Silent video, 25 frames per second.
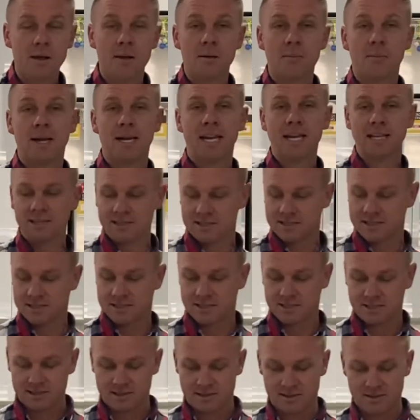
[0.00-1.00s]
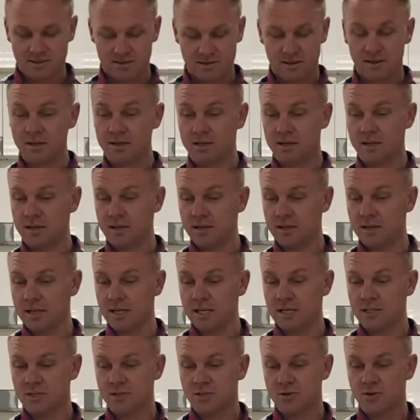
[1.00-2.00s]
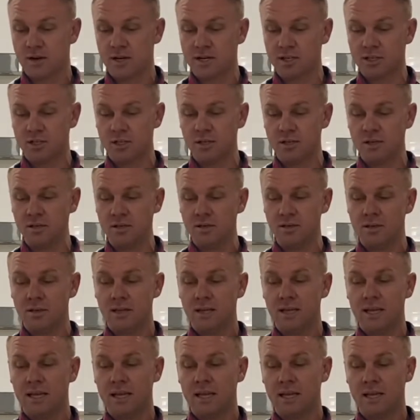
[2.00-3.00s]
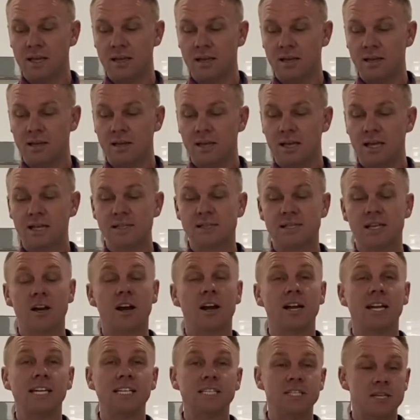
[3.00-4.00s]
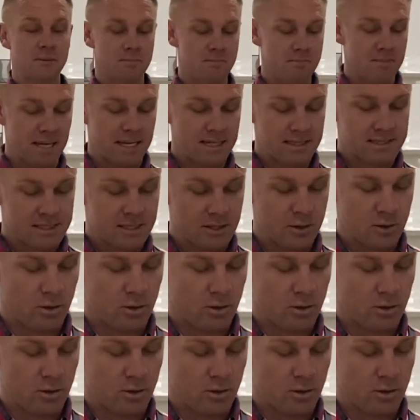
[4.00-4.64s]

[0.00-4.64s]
My next instruction is that I need to mix it